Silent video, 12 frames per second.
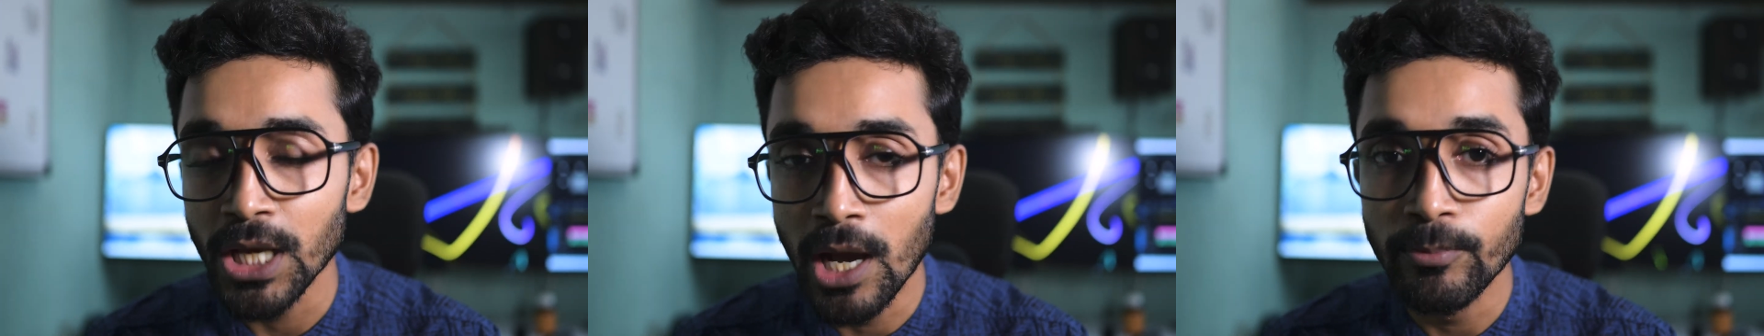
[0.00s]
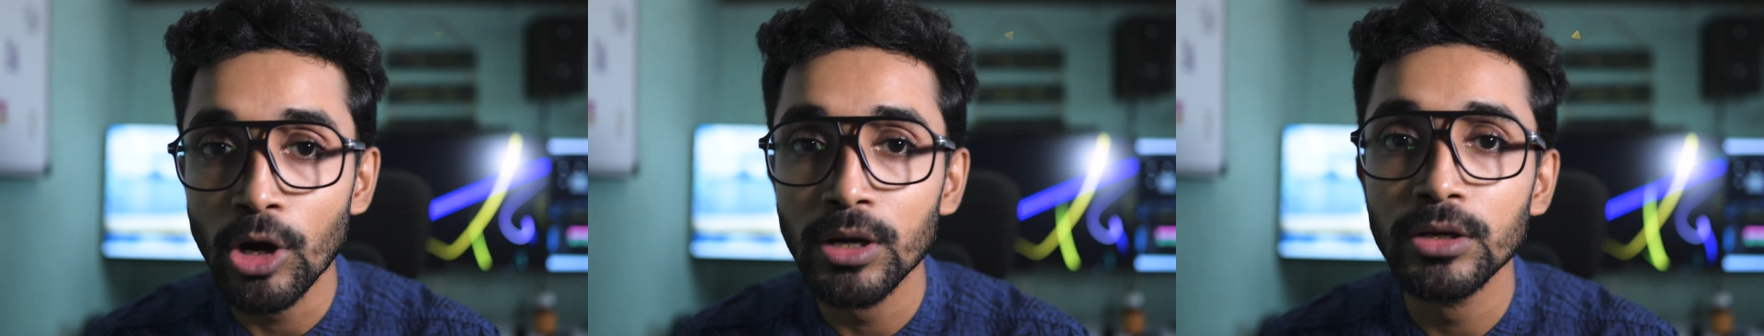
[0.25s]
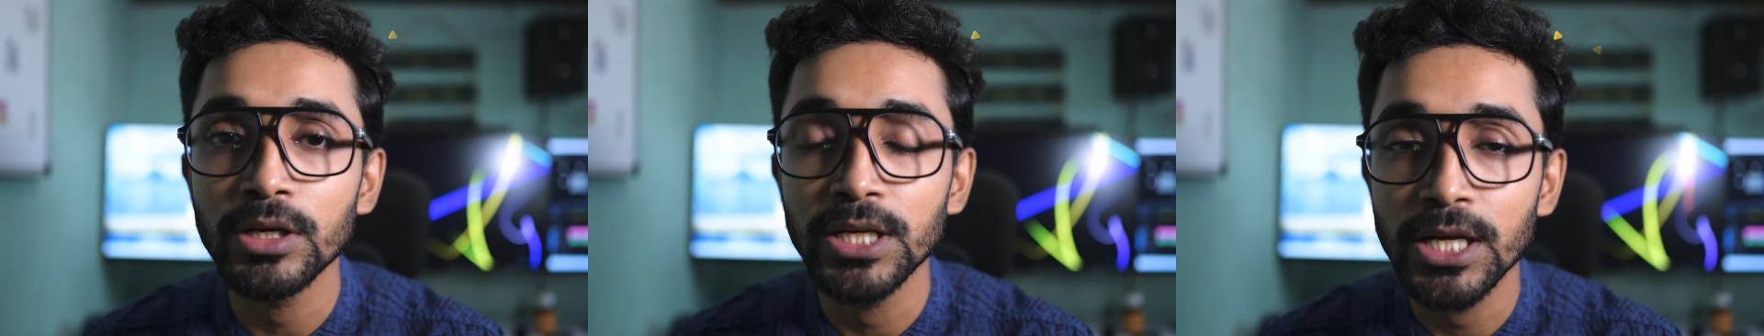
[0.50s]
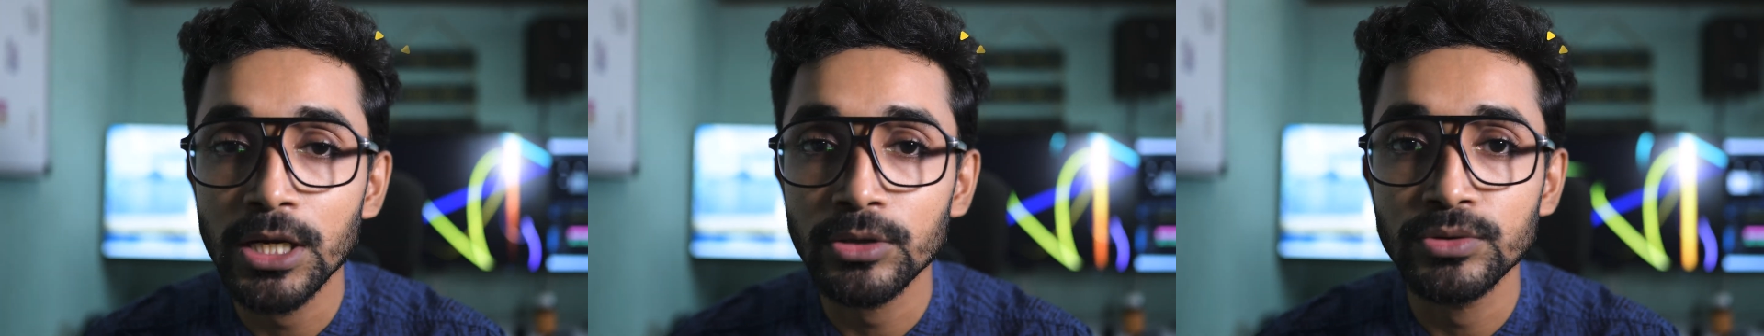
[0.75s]
I'm going to
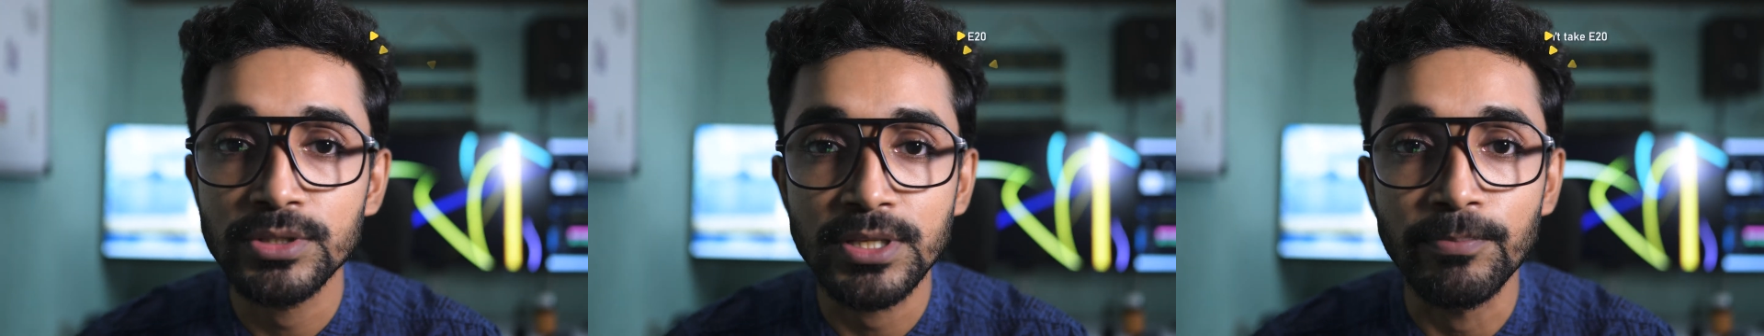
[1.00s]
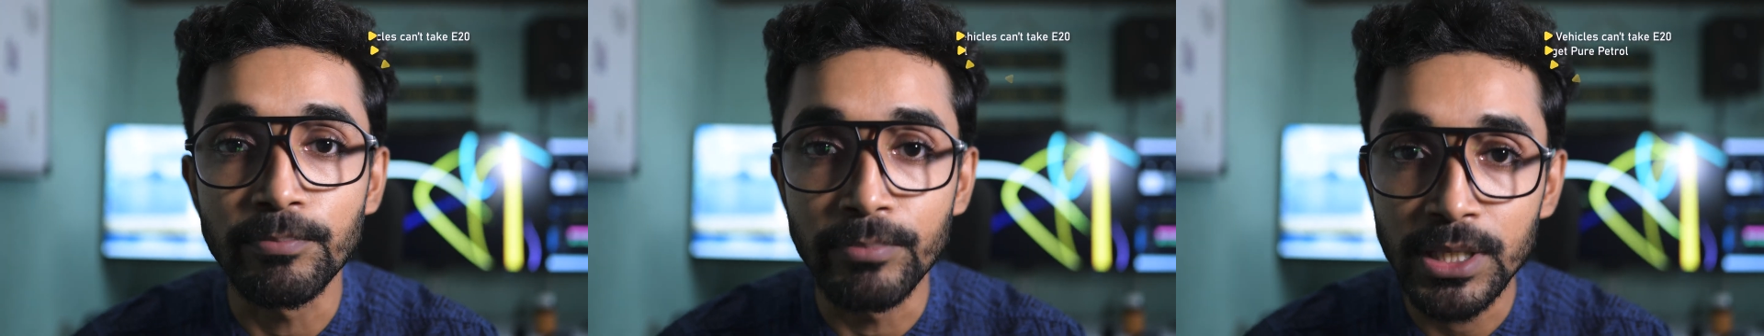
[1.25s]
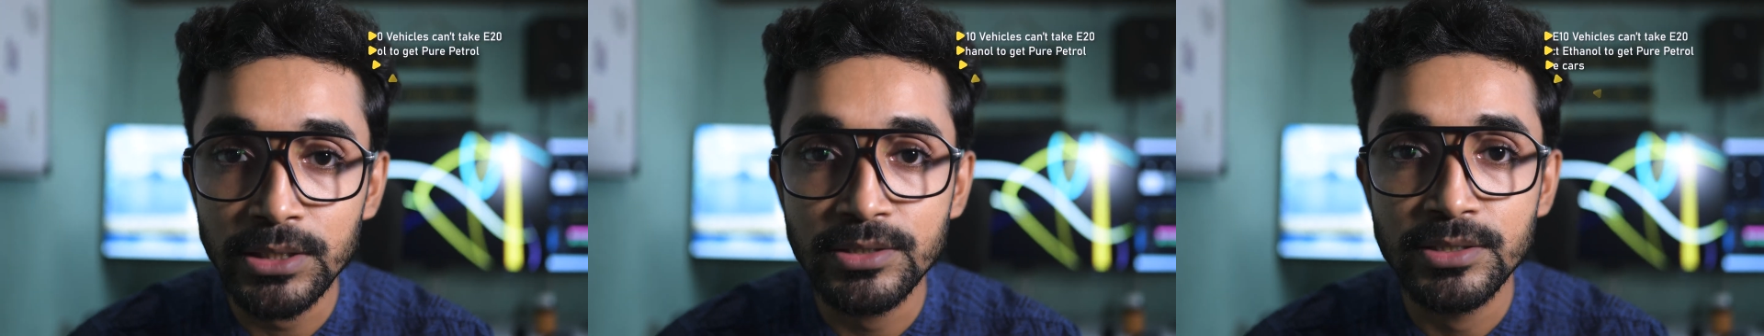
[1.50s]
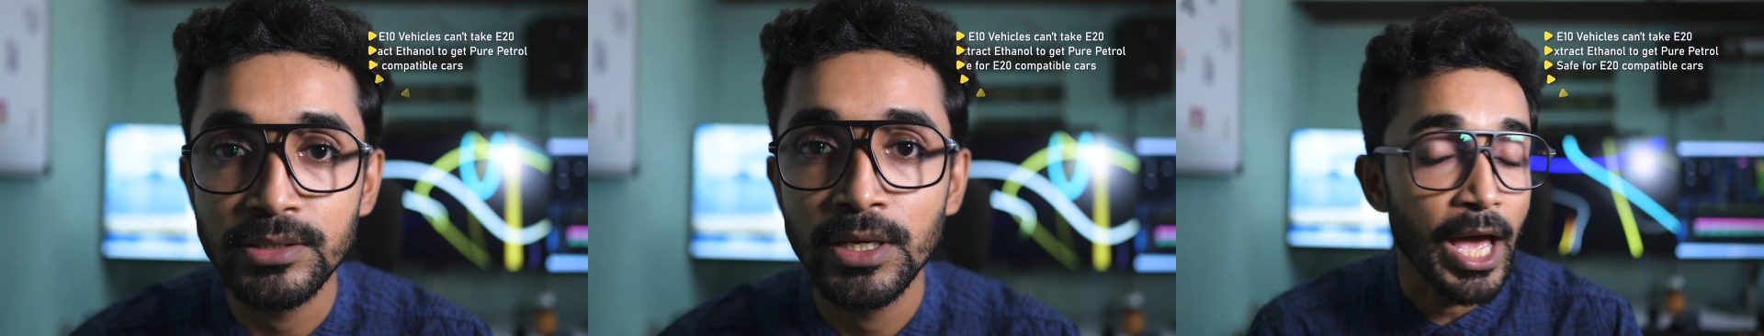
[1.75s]
clear out some
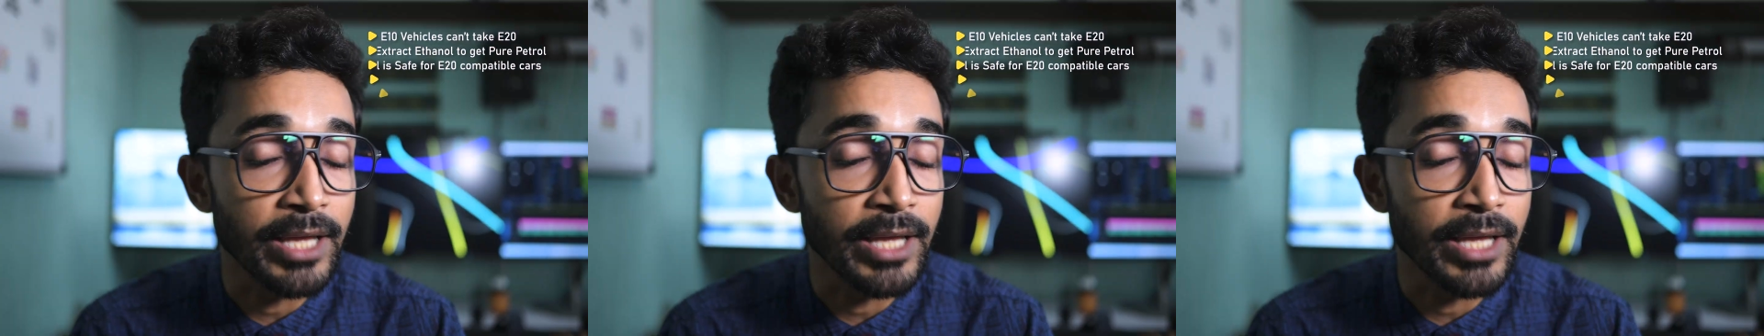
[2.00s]
myths